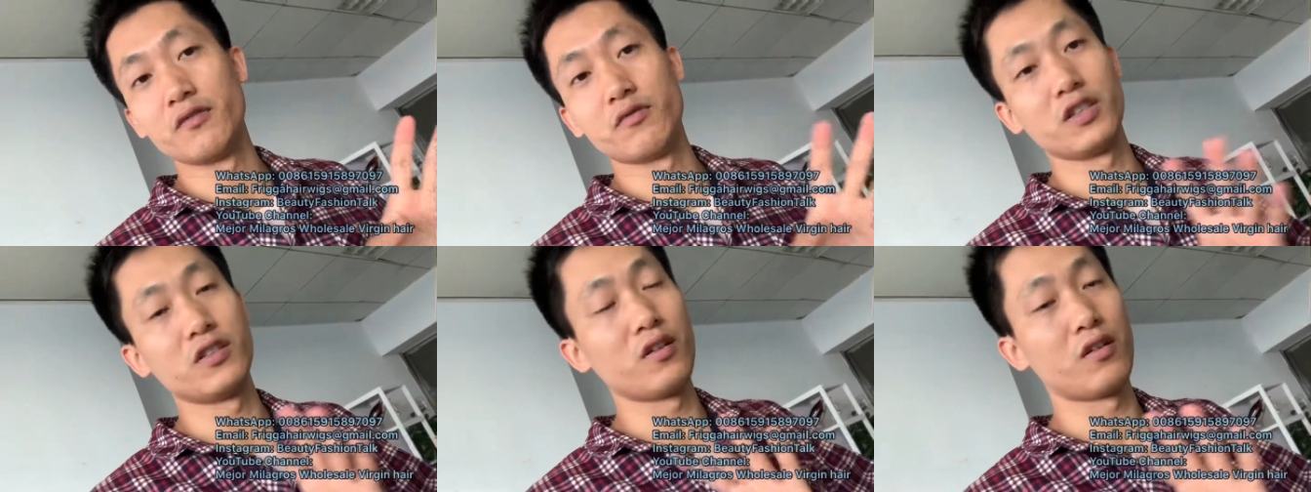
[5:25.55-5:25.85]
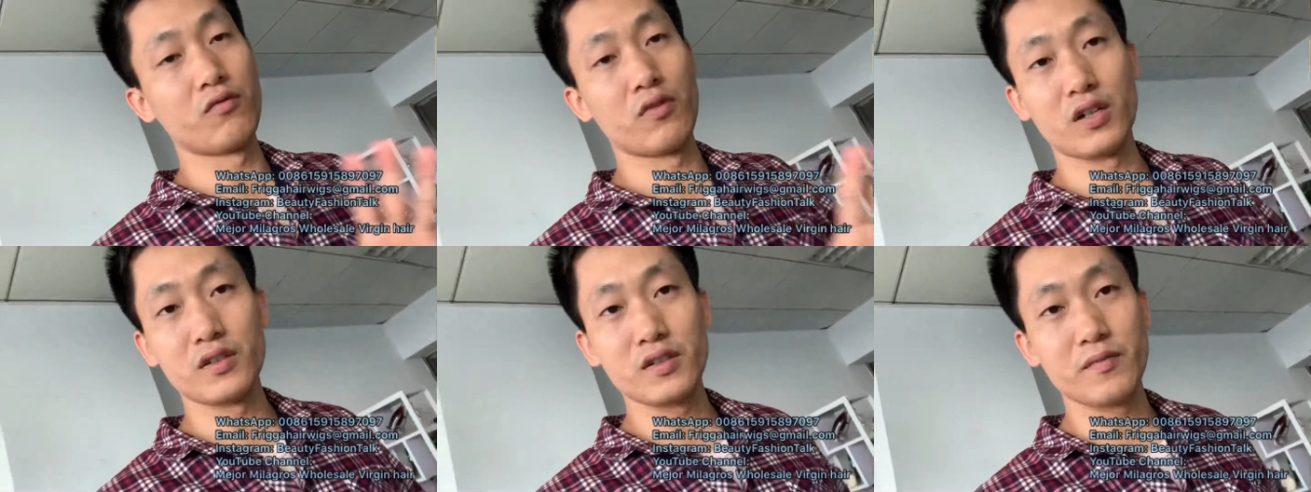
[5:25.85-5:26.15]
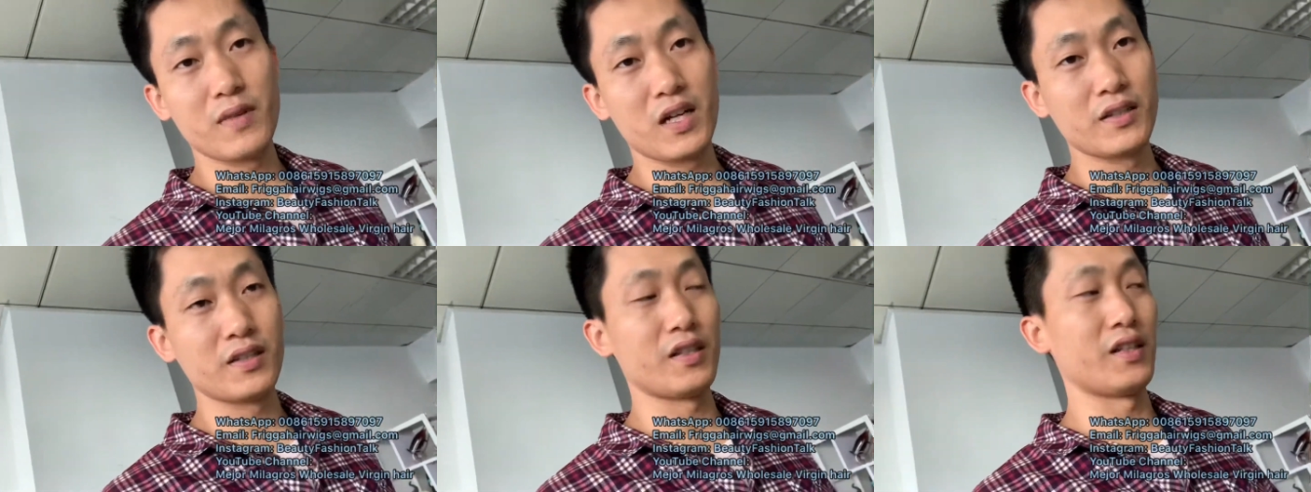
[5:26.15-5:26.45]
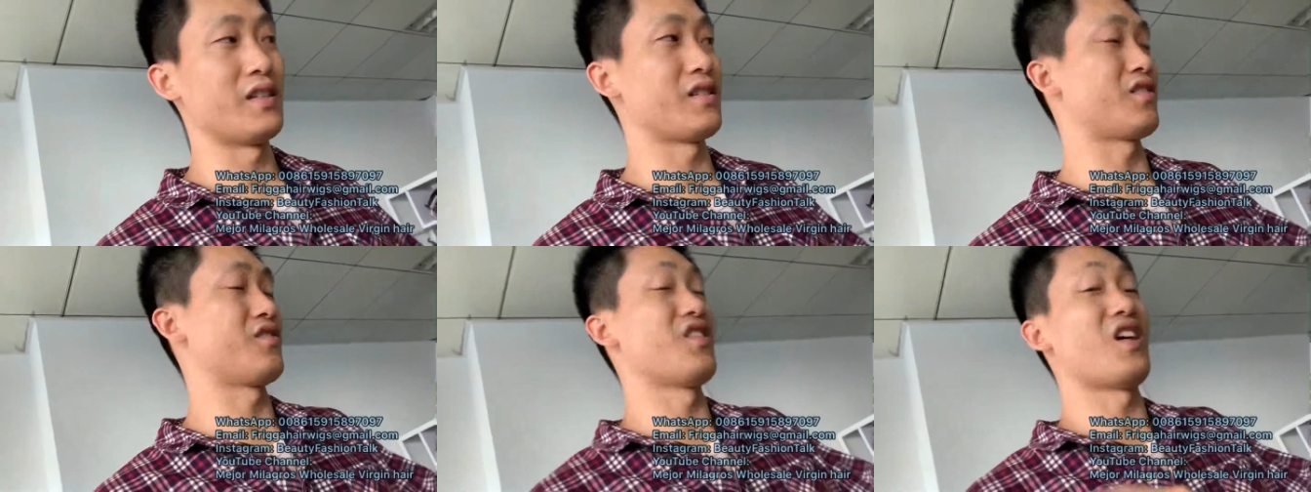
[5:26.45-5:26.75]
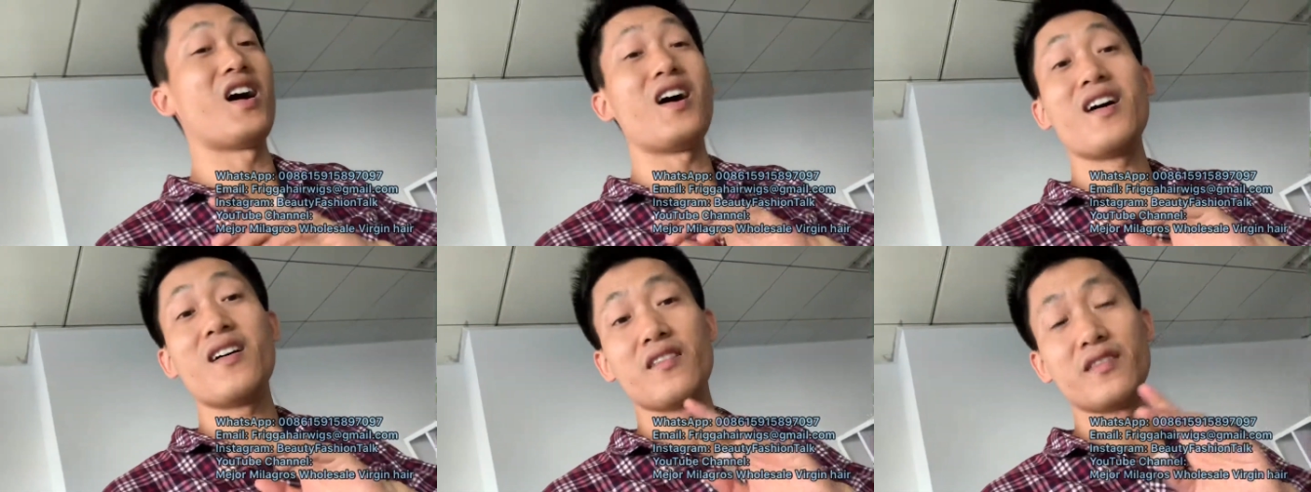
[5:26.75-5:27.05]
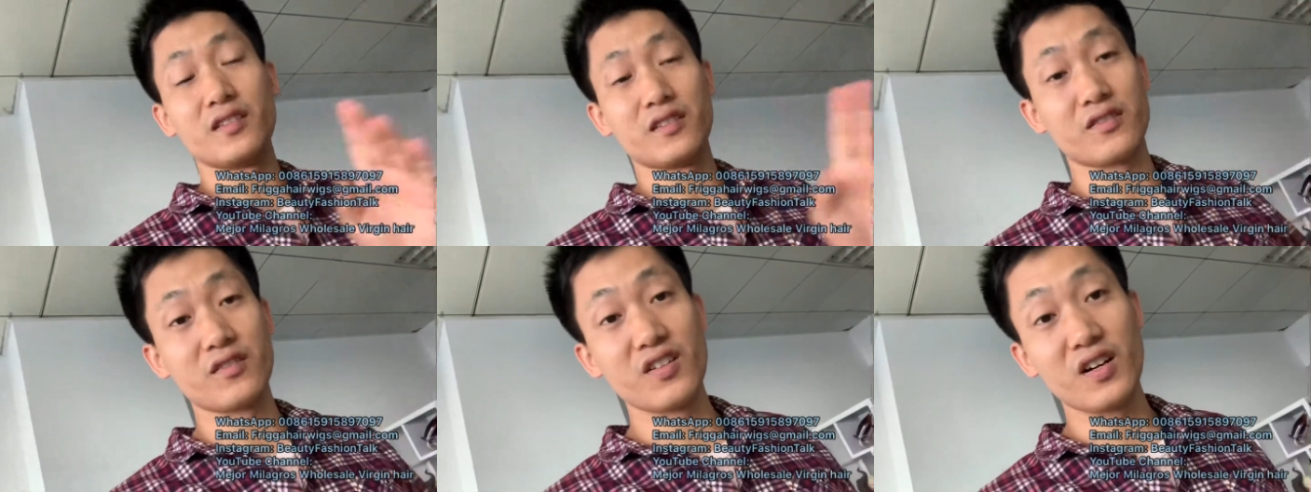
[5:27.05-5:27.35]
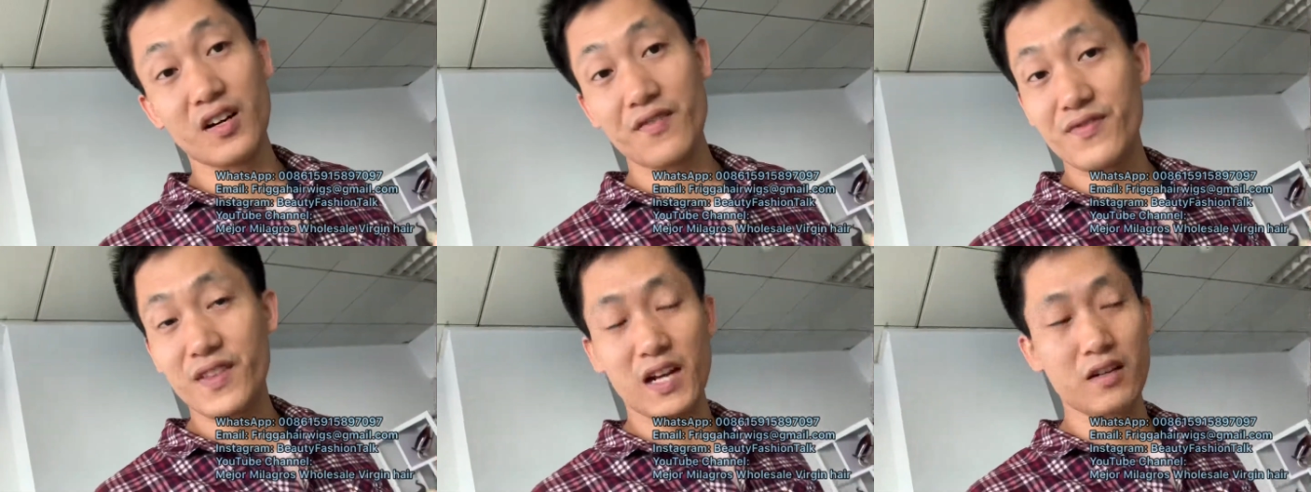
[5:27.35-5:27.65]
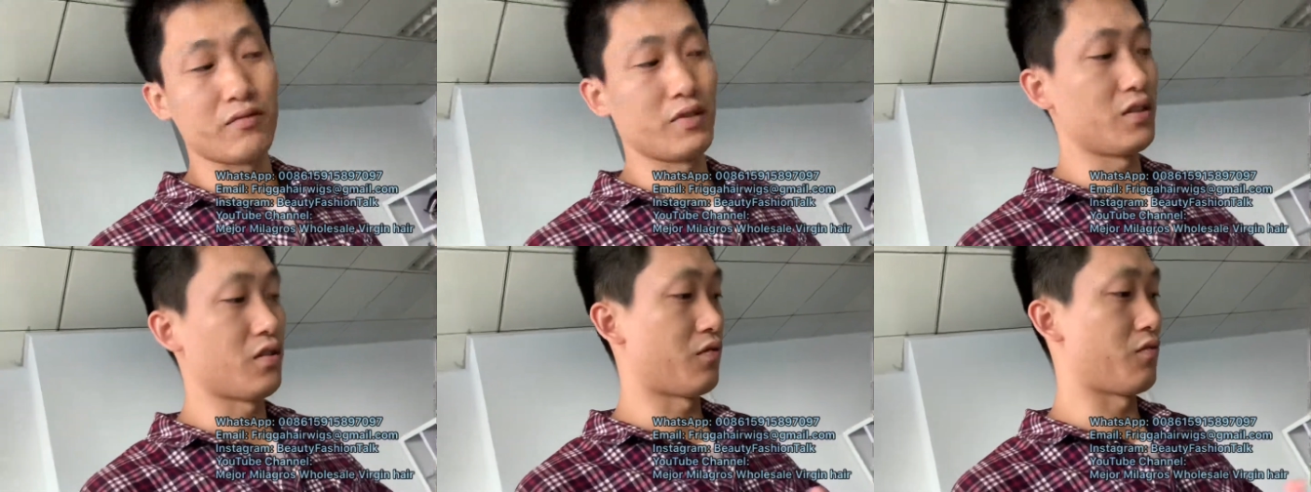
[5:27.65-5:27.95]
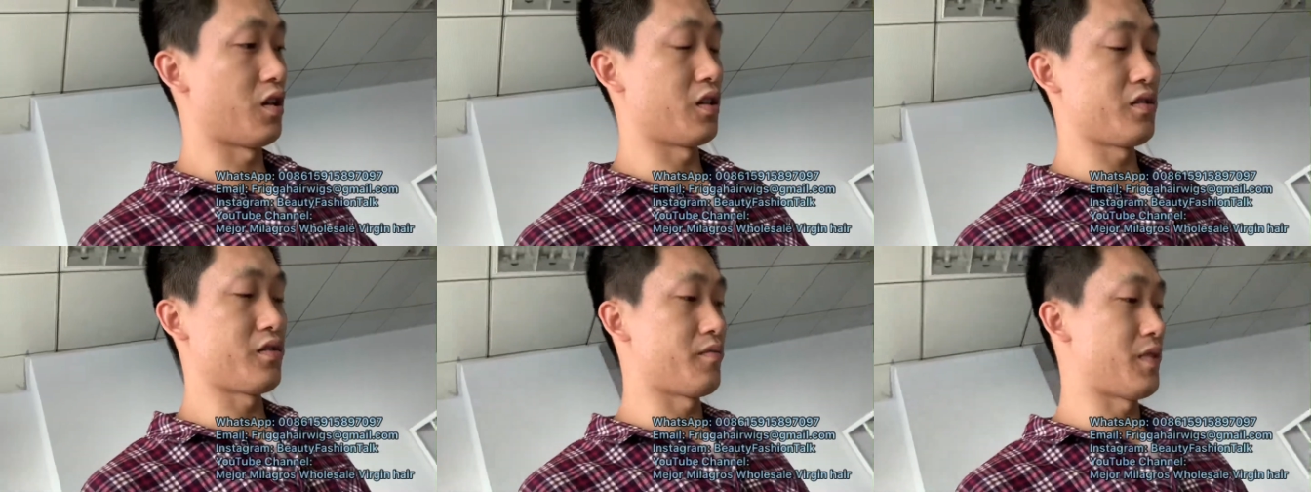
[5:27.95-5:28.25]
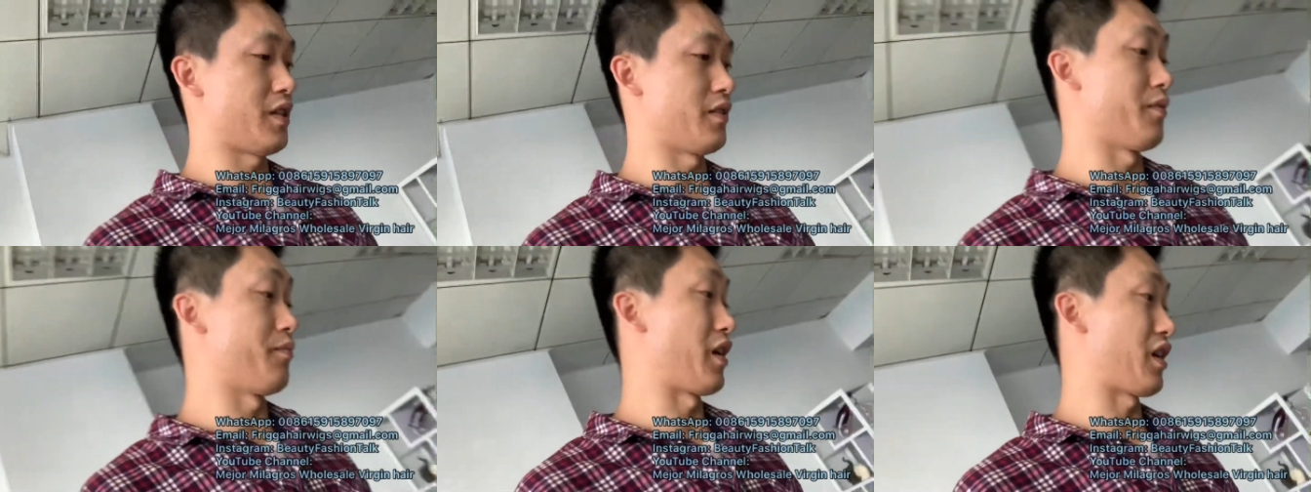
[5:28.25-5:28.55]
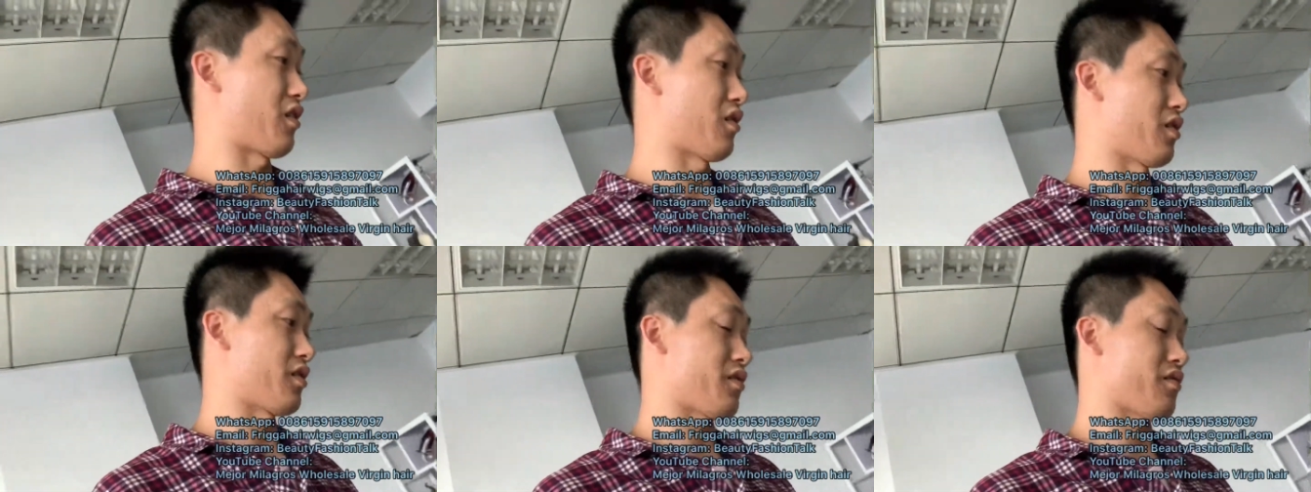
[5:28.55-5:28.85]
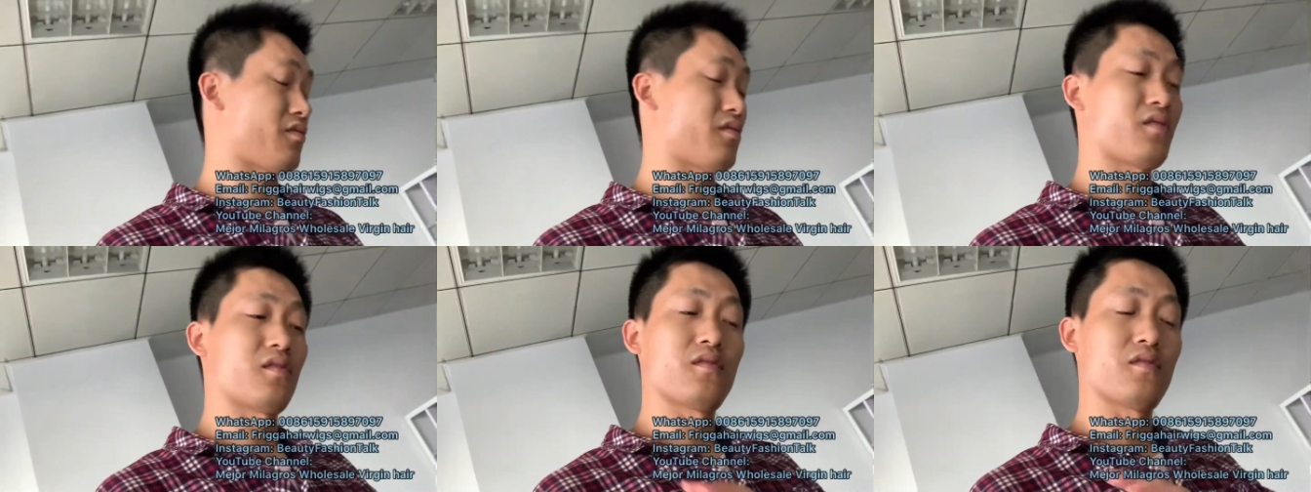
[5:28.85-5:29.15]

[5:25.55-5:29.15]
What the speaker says: We don't want your money. It's not that we don't want your money, because